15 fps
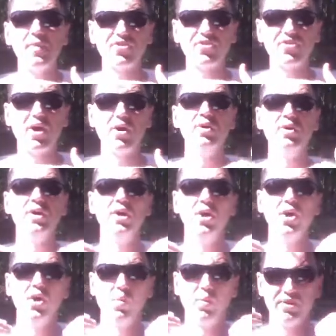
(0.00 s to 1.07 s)
So
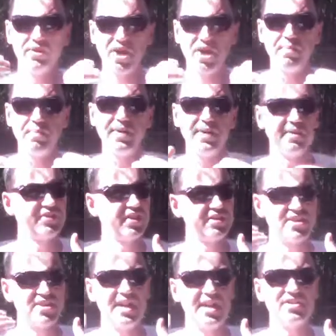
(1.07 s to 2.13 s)
we're going to jump in. I've done
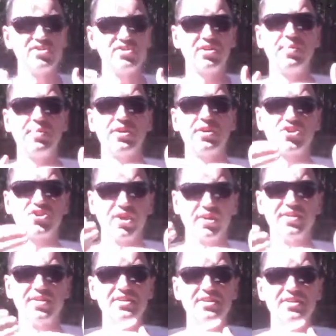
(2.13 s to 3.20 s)
a test, and I'll be able to show
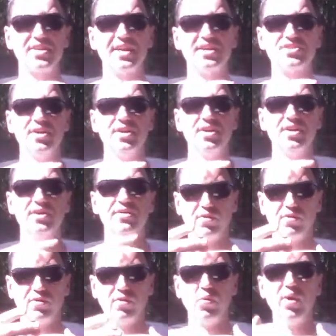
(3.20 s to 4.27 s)
you that test
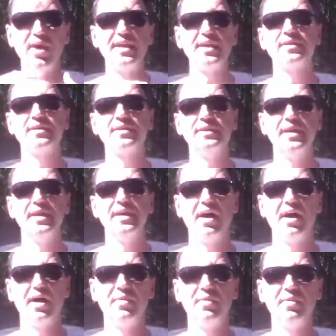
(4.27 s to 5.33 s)
for a week.
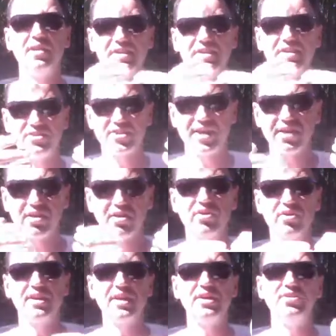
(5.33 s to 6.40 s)
Let you take a
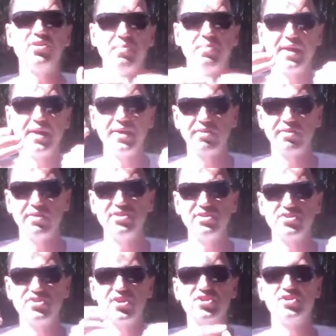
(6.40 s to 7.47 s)
look at it. You can make your own
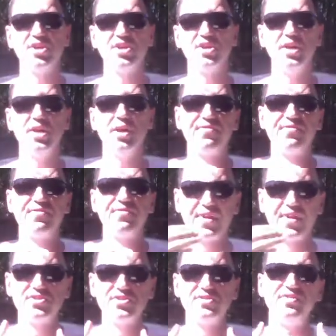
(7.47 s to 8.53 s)
decisions. But for
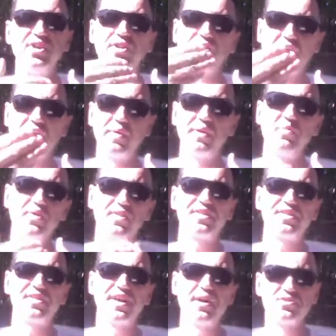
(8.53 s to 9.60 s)
those of you that are coming with
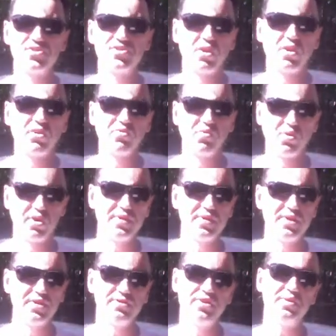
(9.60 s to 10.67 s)
$1,000, what I'm
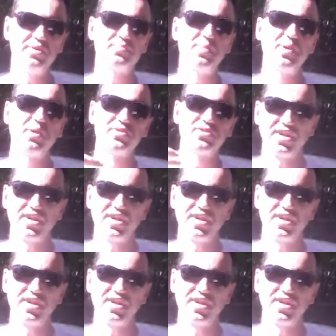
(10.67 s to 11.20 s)
going to do is build a